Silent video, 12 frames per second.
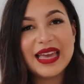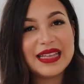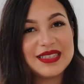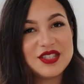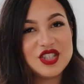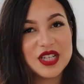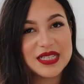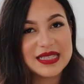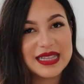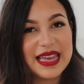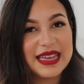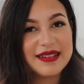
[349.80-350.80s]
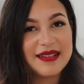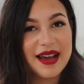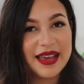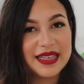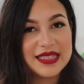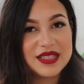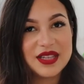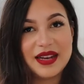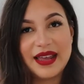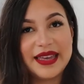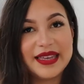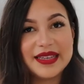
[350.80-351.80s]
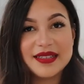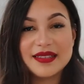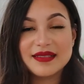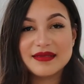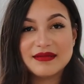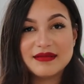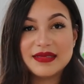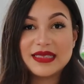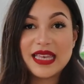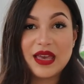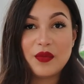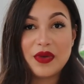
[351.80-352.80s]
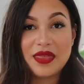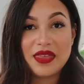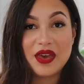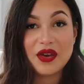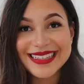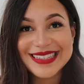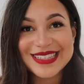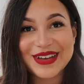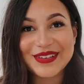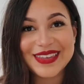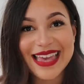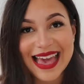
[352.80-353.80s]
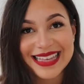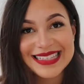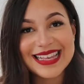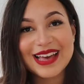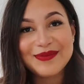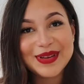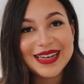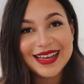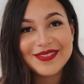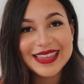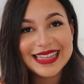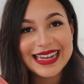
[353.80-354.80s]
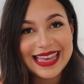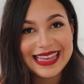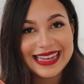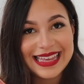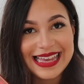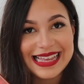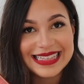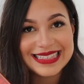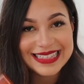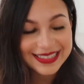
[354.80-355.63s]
it's just like nice to like take with you. So yes, I've been loving the Naked Heat.